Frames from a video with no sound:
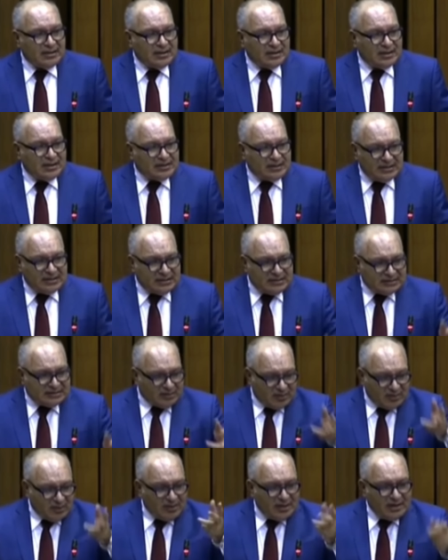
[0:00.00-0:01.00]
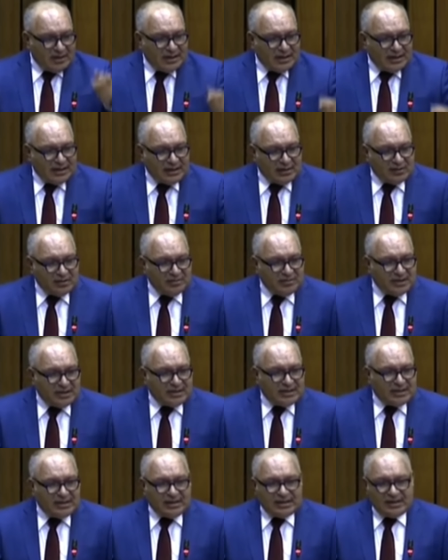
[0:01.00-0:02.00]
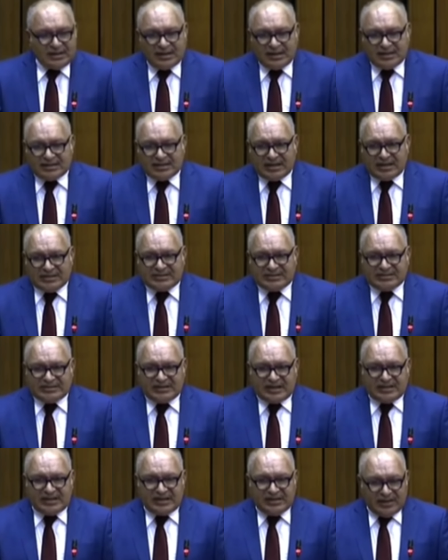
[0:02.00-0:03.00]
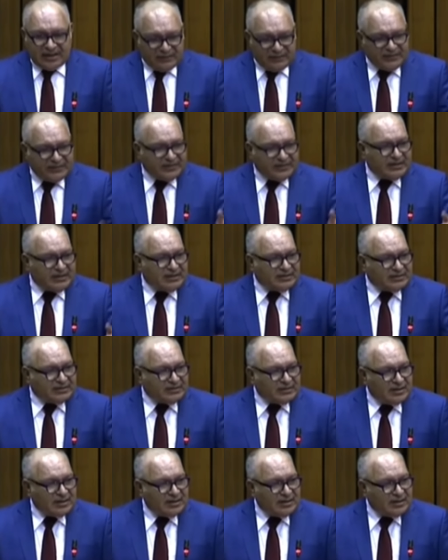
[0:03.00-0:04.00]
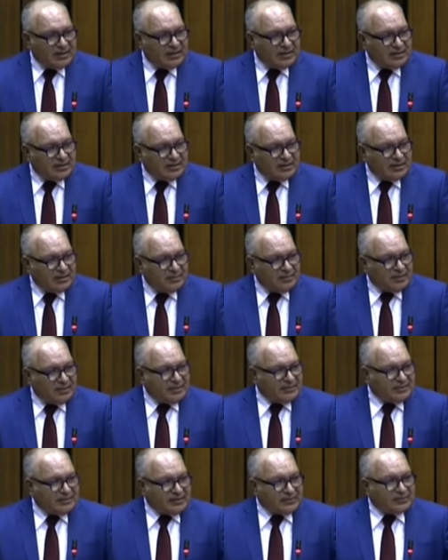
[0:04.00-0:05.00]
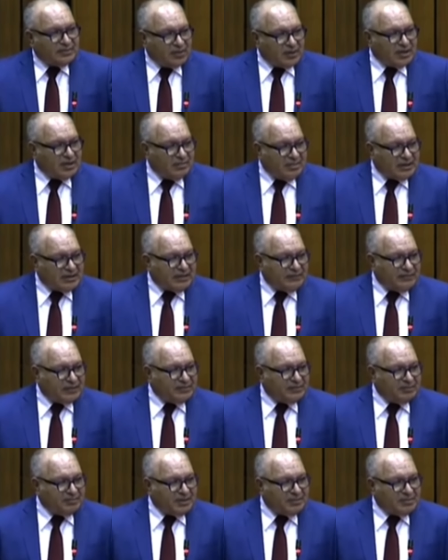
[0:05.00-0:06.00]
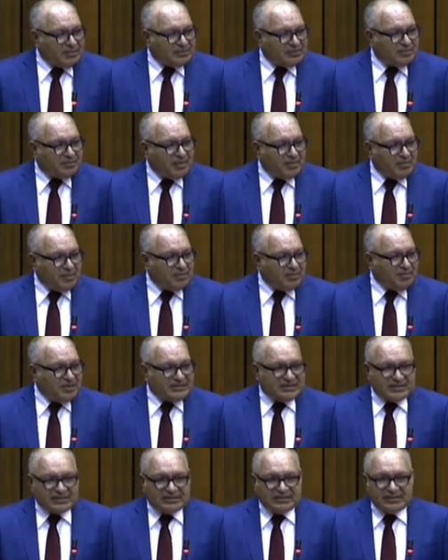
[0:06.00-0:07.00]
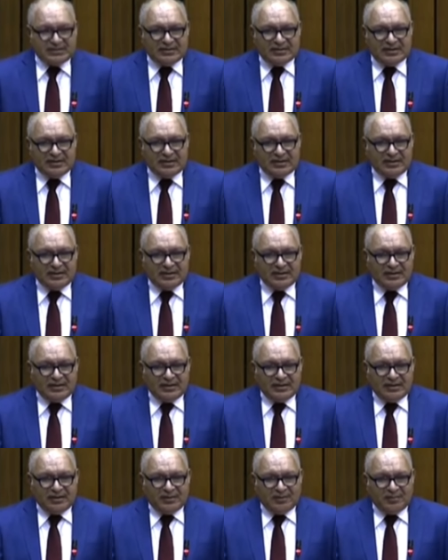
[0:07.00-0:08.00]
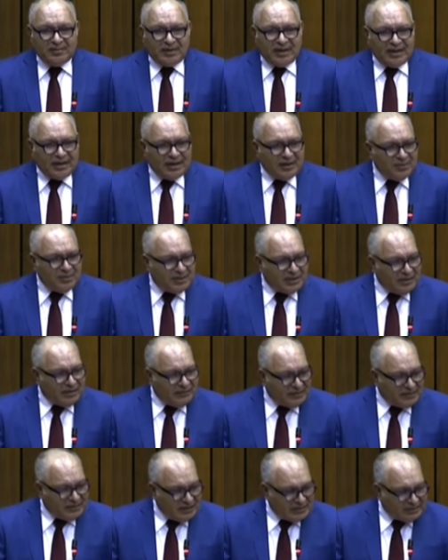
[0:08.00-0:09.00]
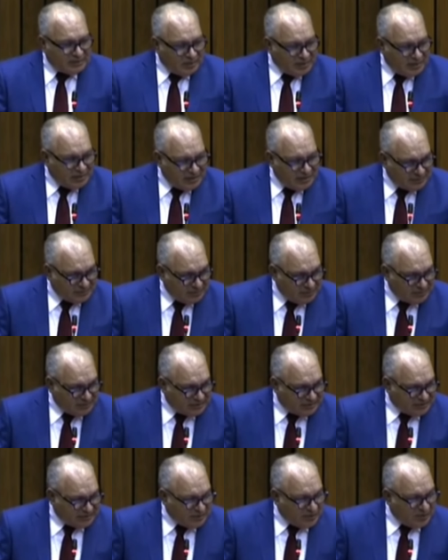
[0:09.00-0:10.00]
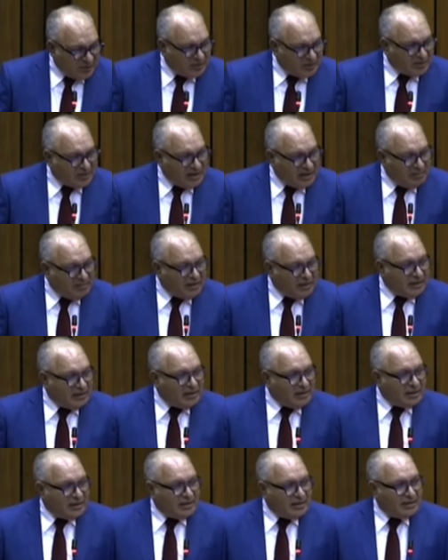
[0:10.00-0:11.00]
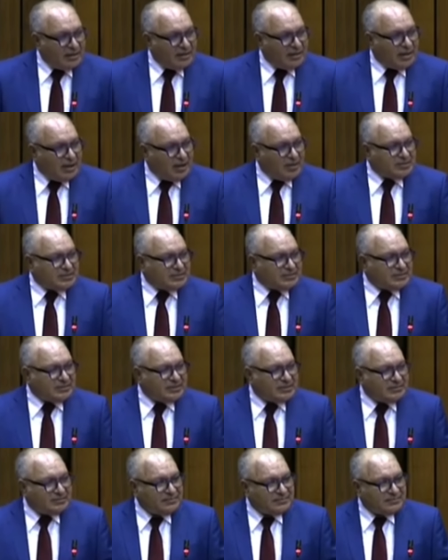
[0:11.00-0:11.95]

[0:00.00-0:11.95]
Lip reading: Under the so-called economic SEZ and everything that we are talking about giving to people to promote business. Why are we giving tax holidays to casino and gambling houses?